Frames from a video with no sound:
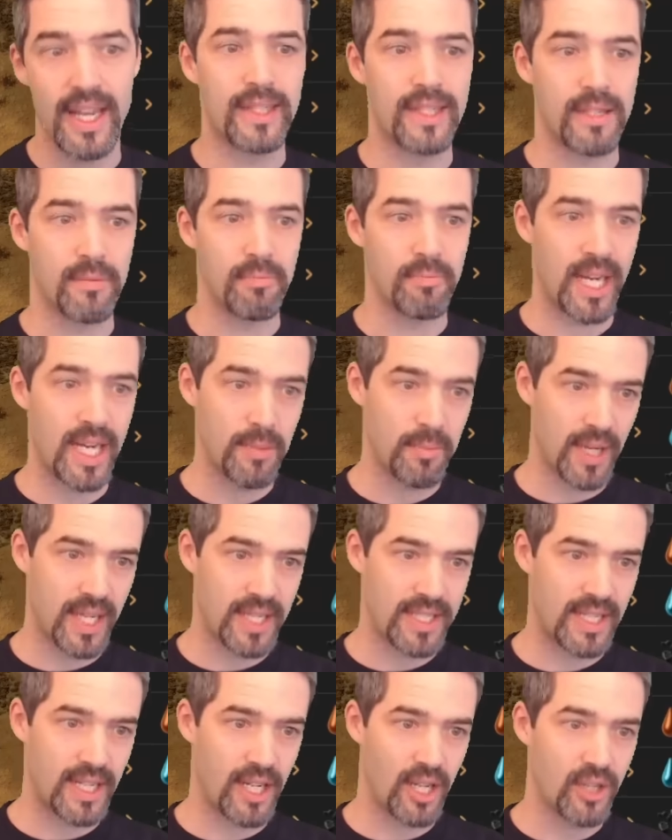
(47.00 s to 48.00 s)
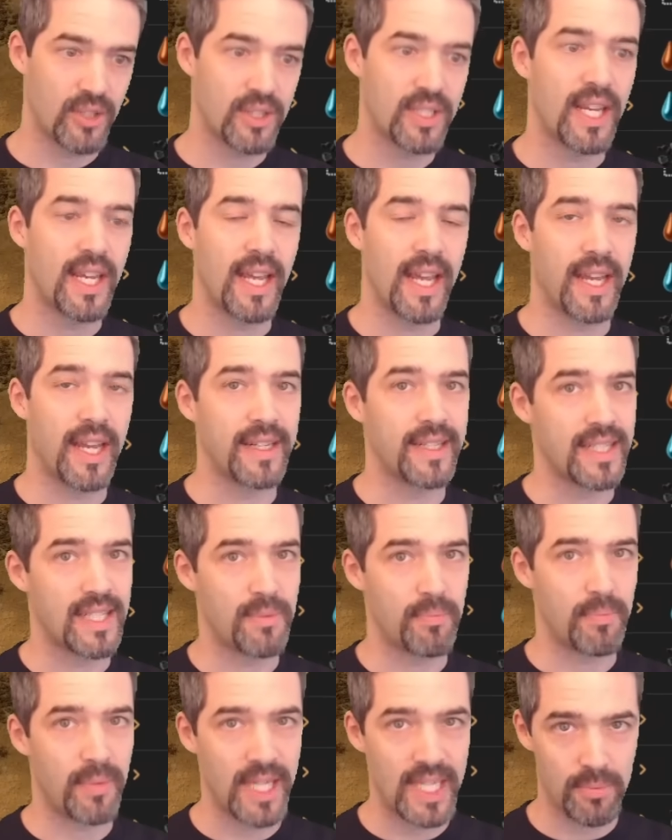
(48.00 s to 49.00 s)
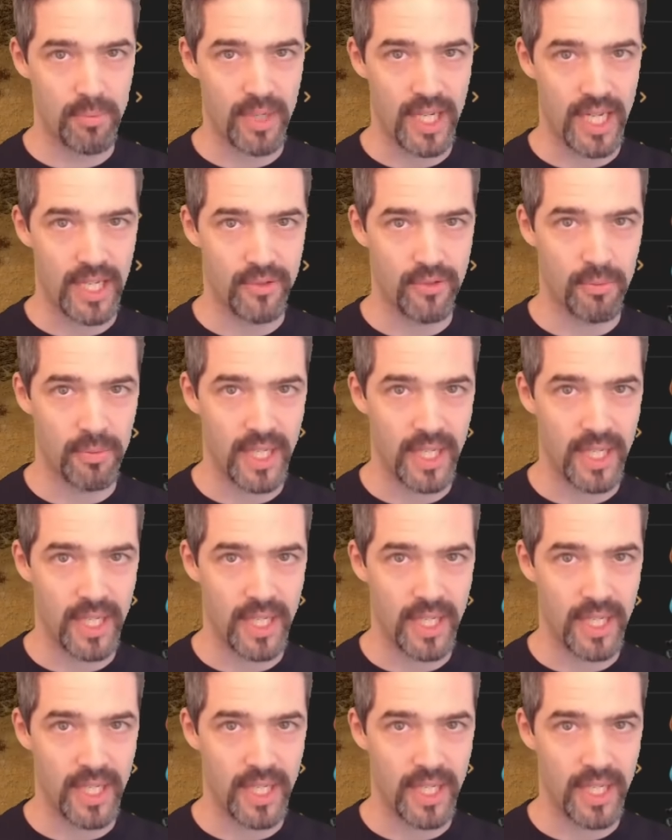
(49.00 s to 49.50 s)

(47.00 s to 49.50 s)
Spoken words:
the main bus layout and the space platform